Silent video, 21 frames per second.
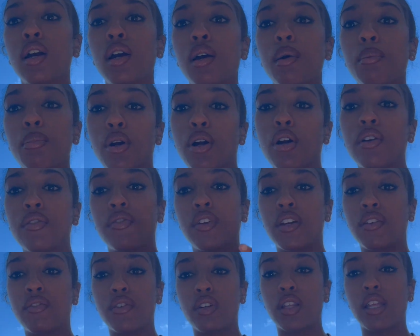
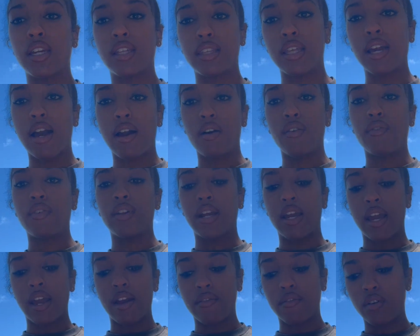perfect for like the outfit
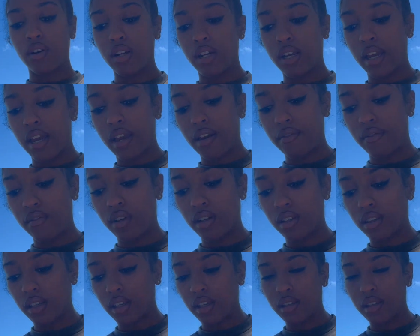I have on. I have on like